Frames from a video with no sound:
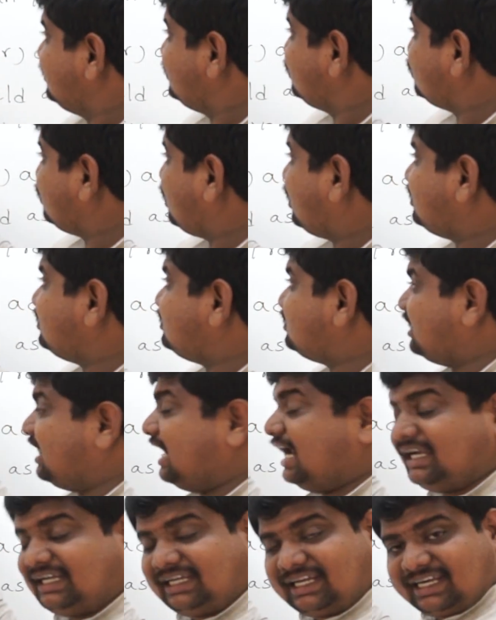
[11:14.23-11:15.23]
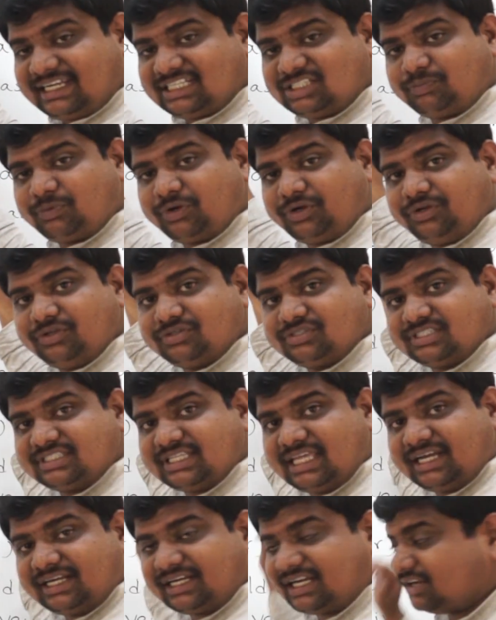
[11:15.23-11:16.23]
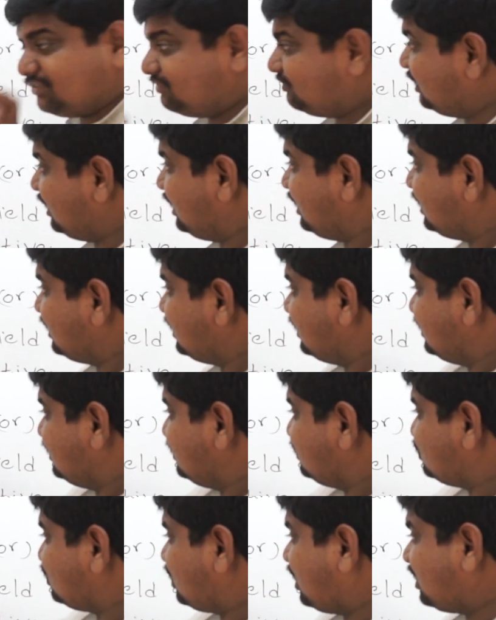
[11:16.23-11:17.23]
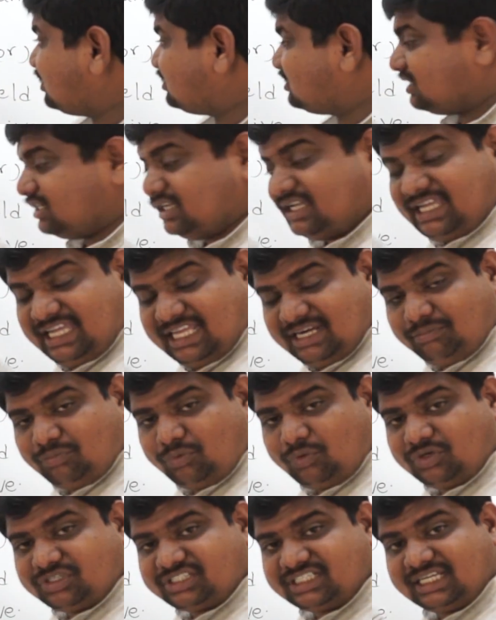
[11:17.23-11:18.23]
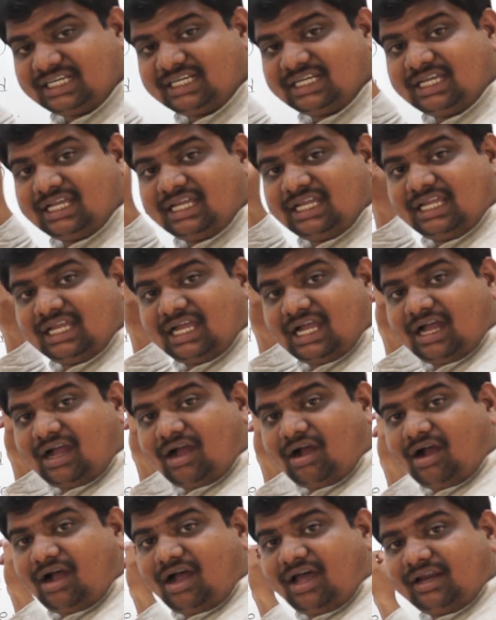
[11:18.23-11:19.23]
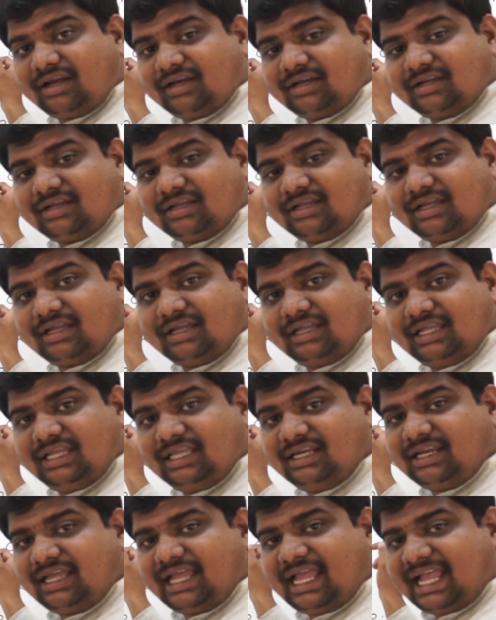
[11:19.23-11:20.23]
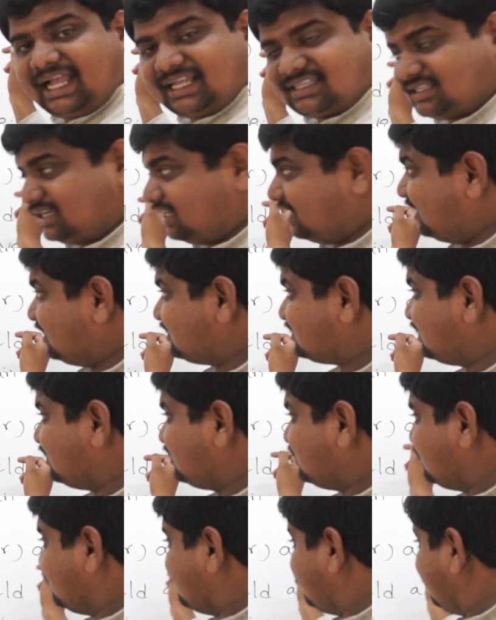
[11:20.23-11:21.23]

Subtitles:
charge at rest produces the electric field, charge in motion or in acceleration